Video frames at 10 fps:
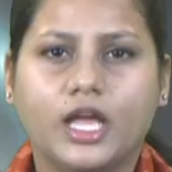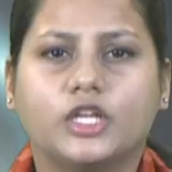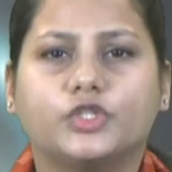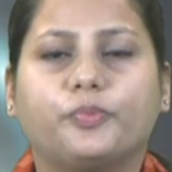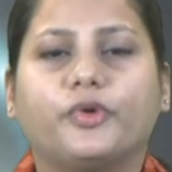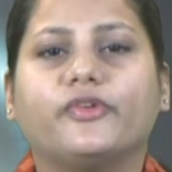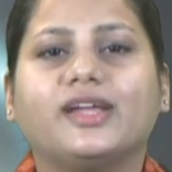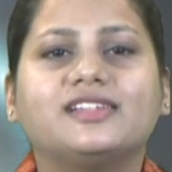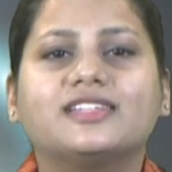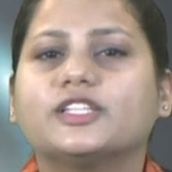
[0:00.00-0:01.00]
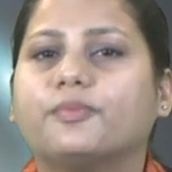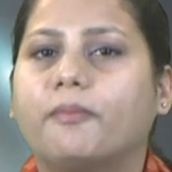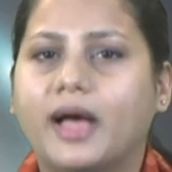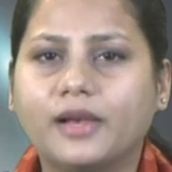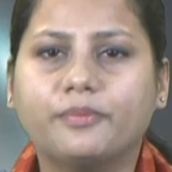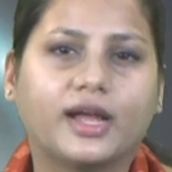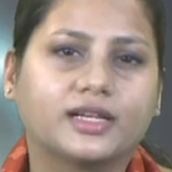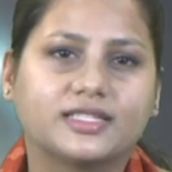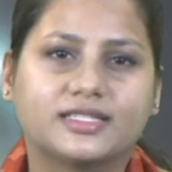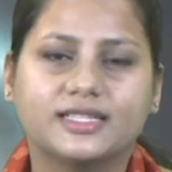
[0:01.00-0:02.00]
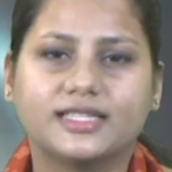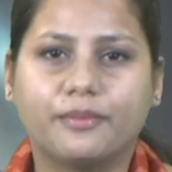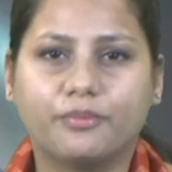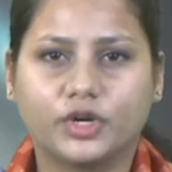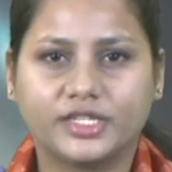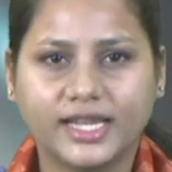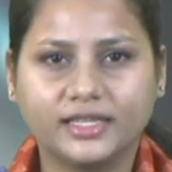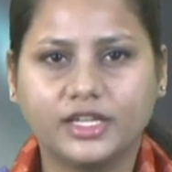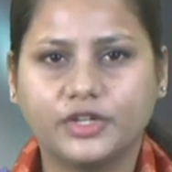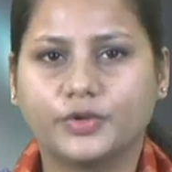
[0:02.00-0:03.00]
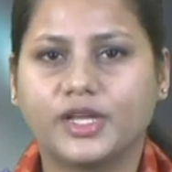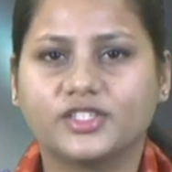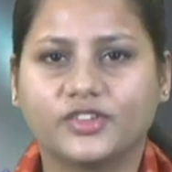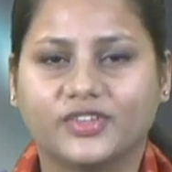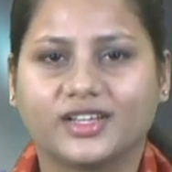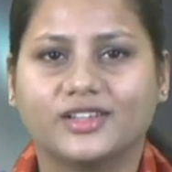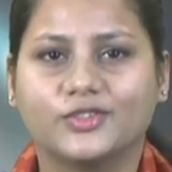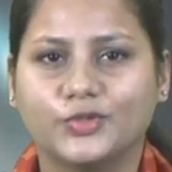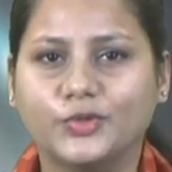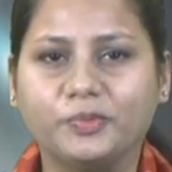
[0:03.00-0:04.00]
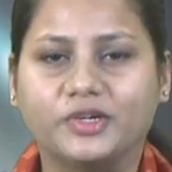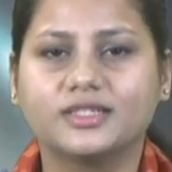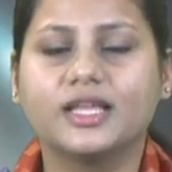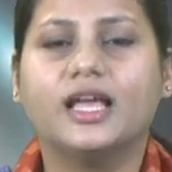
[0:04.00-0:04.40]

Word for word: To prevent such malpractices and protect the interest of the consumers,